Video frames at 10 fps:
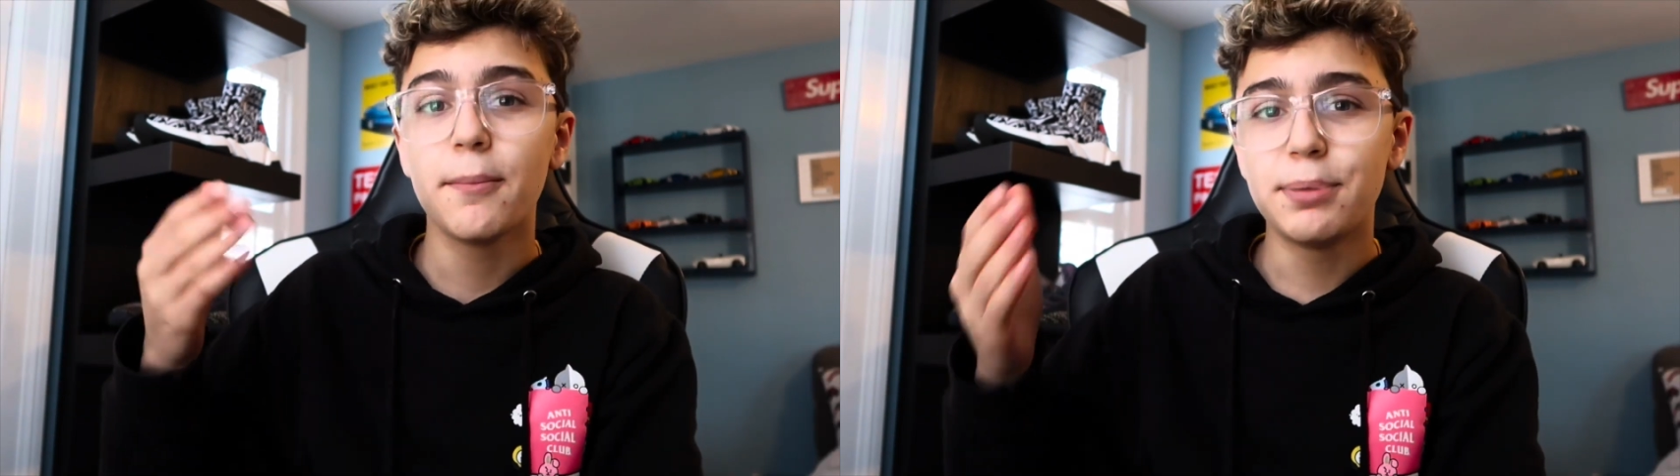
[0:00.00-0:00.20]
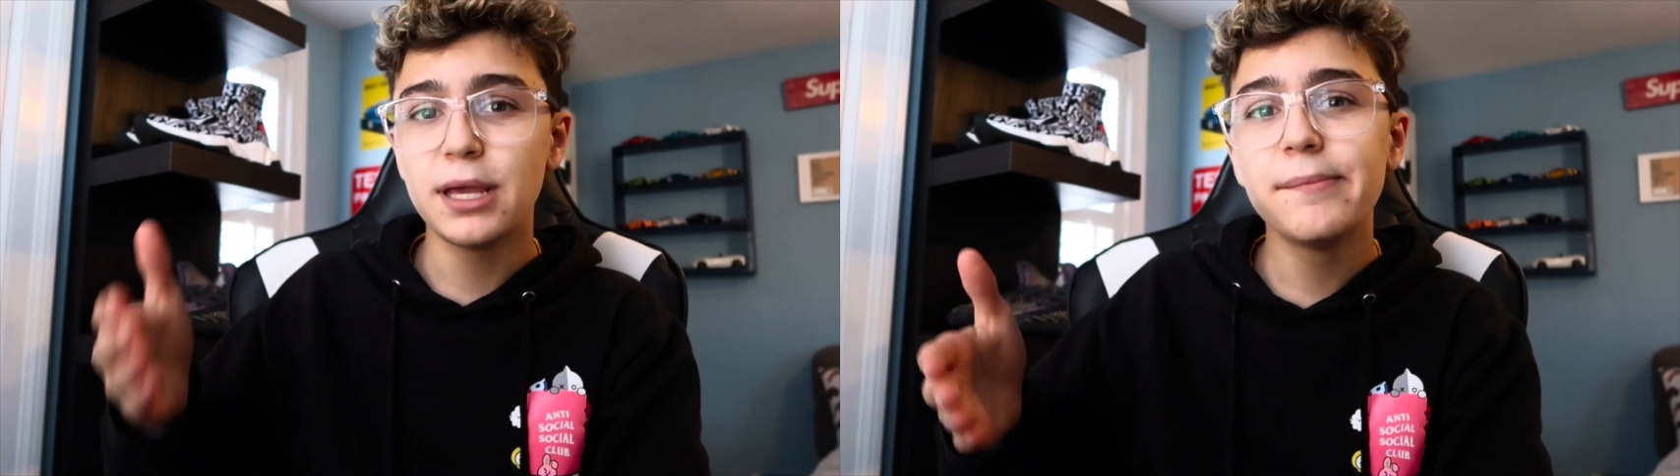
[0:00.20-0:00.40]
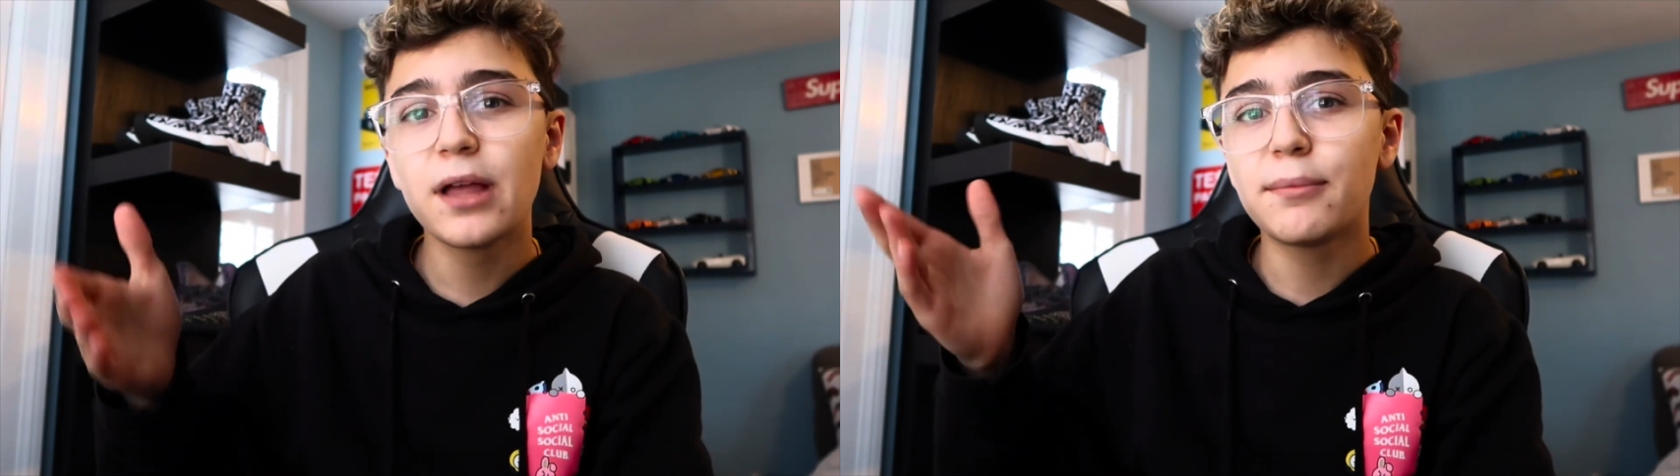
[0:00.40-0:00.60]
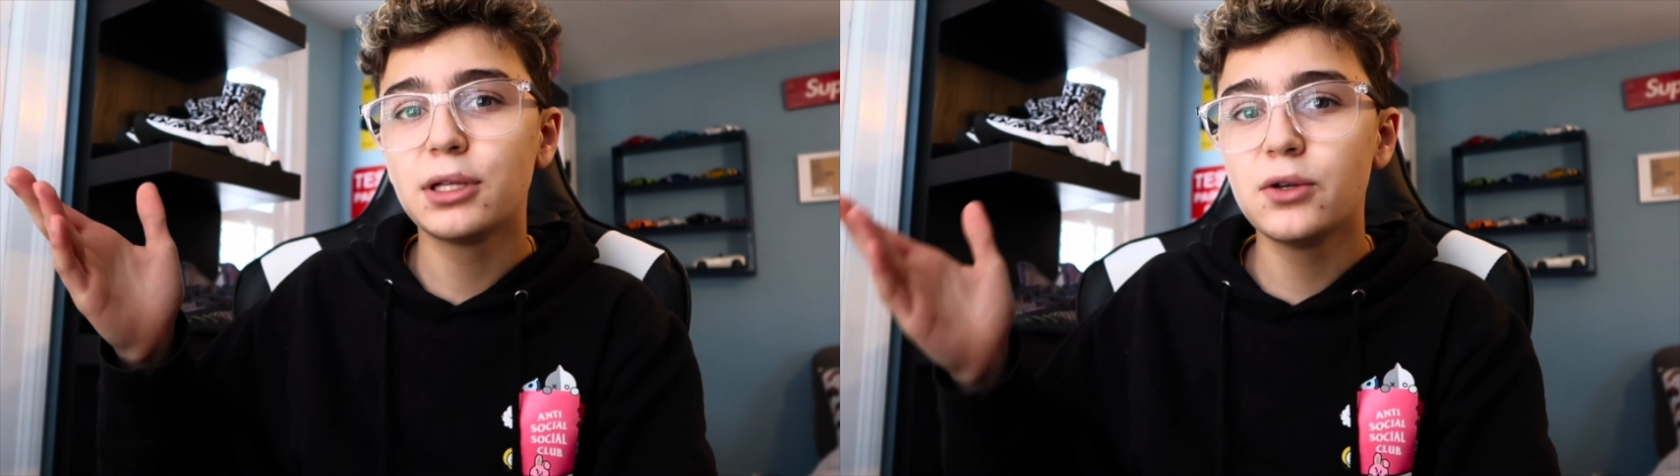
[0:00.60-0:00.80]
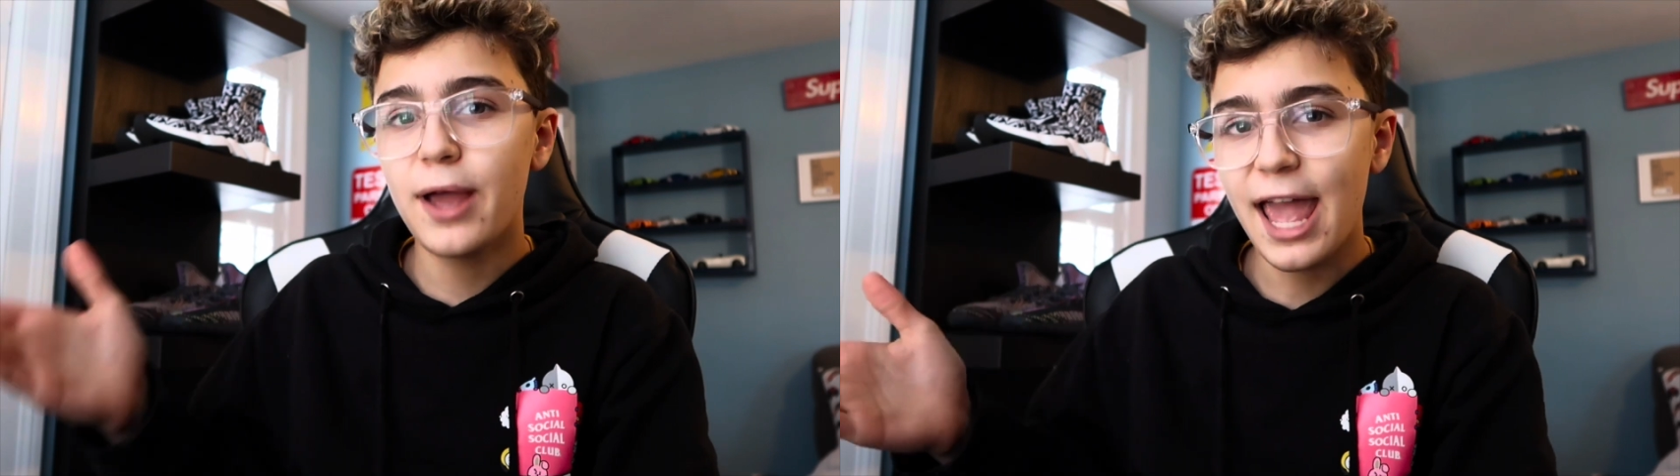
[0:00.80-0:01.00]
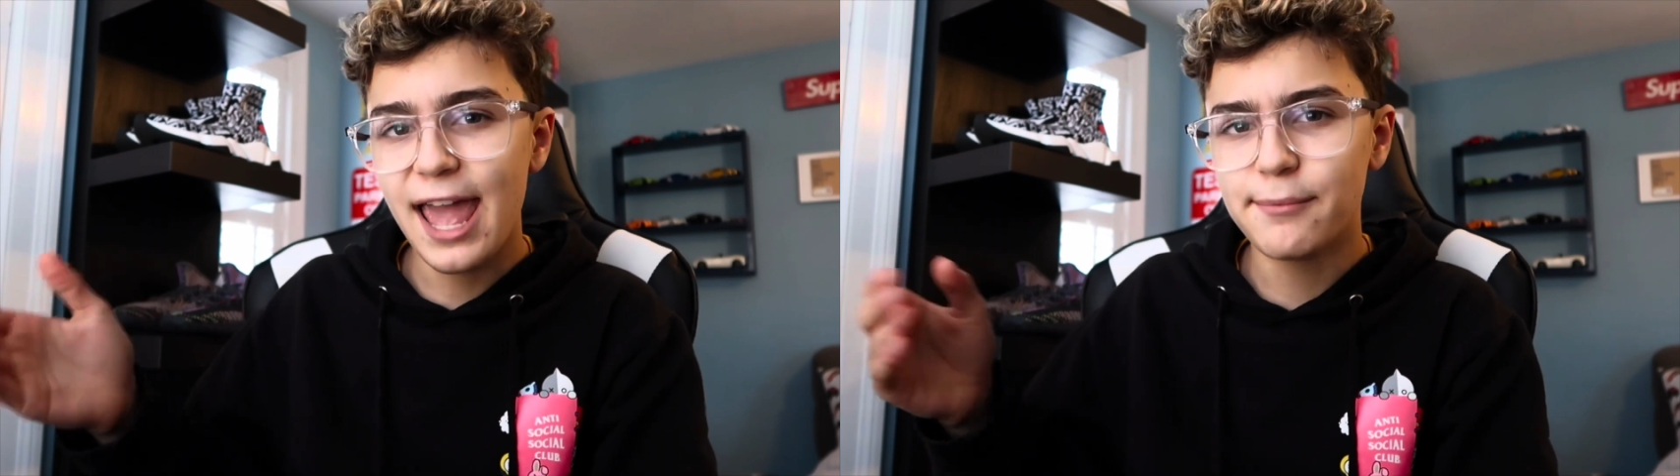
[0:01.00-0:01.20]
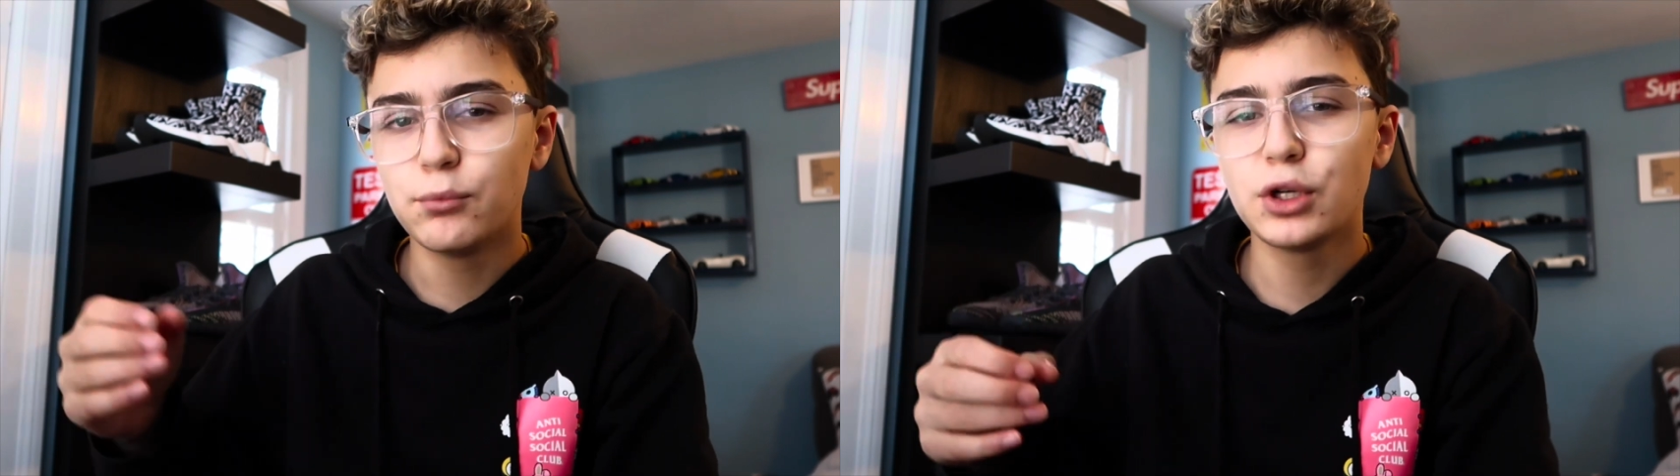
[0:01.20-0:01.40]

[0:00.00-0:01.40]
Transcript: BMW M,